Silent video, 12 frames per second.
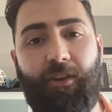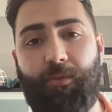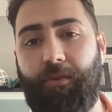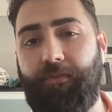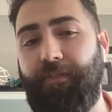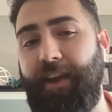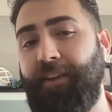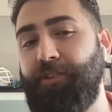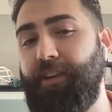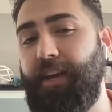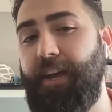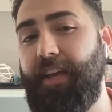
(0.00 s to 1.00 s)
into a
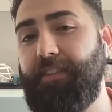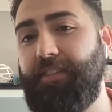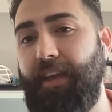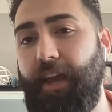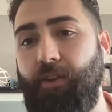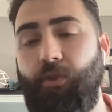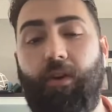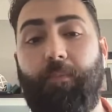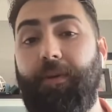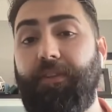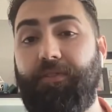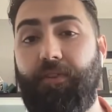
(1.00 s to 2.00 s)
franchise and you're a
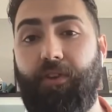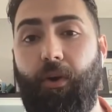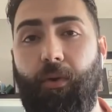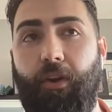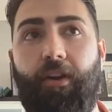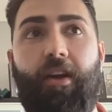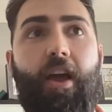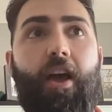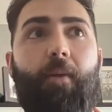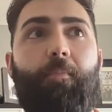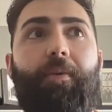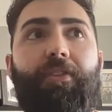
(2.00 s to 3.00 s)
business owner,
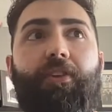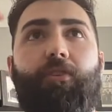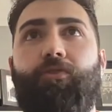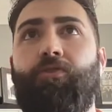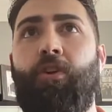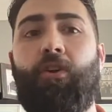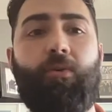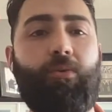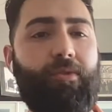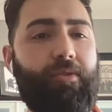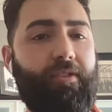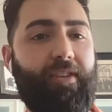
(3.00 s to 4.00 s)
but there's no
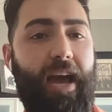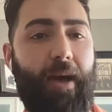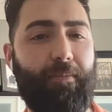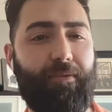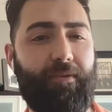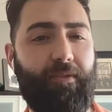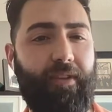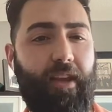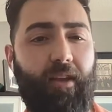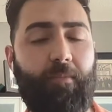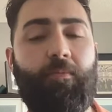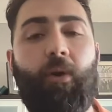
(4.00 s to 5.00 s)
steps.
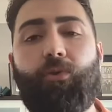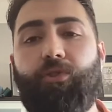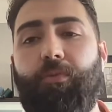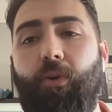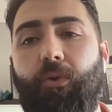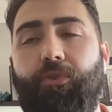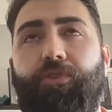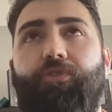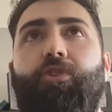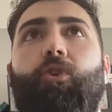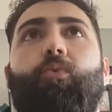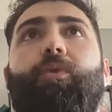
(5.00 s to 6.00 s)
Most brokerages
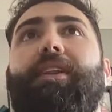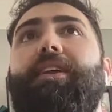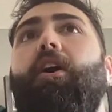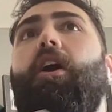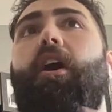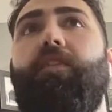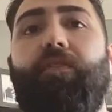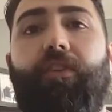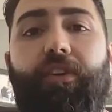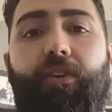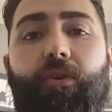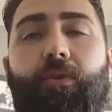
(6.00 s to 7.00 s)
don't really offer
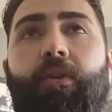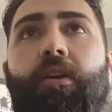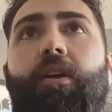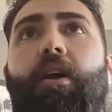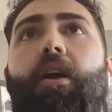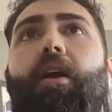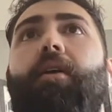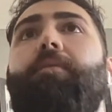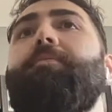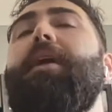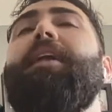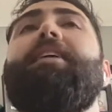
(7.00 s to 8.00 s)
you
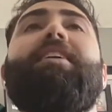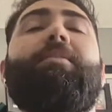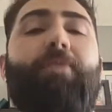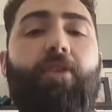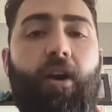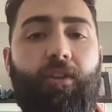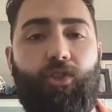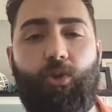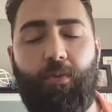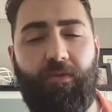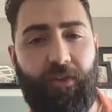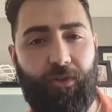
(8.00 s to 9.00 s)
anything beyond
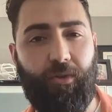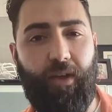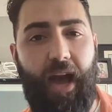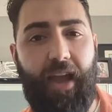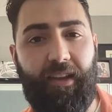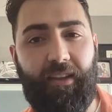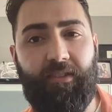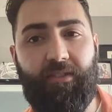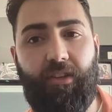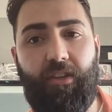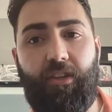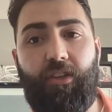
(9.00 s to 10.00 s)
superficial
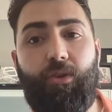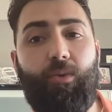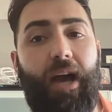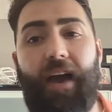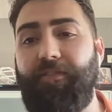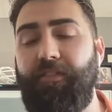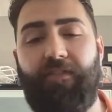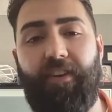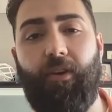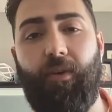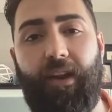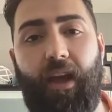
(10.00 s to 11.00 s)
guidance. You have to
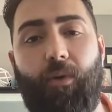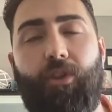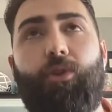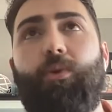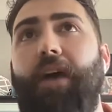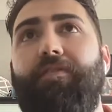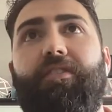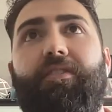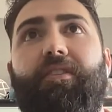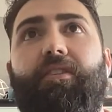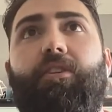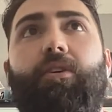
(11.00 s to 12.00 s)
figure it out. You have to
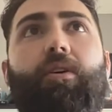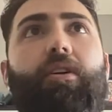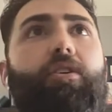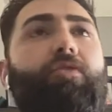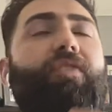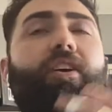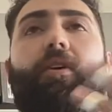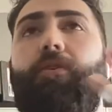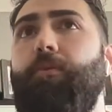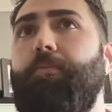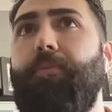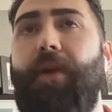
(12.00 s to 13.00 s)
you figure out
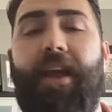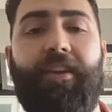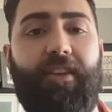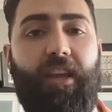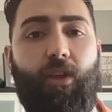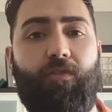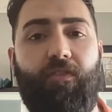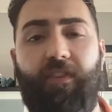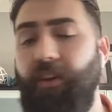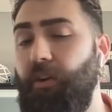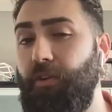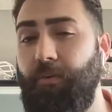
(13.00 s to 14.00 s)
your branding. You have to
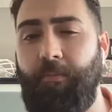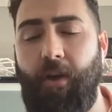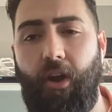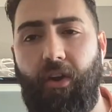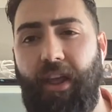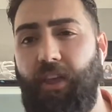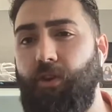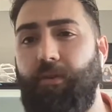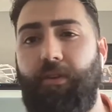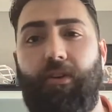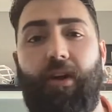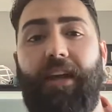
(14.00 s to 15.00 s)
figure out your marketing,
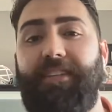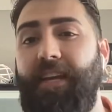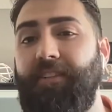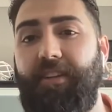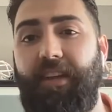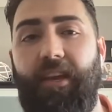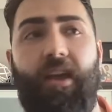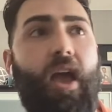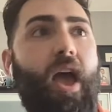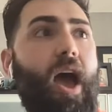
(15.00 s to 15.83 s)
your identity,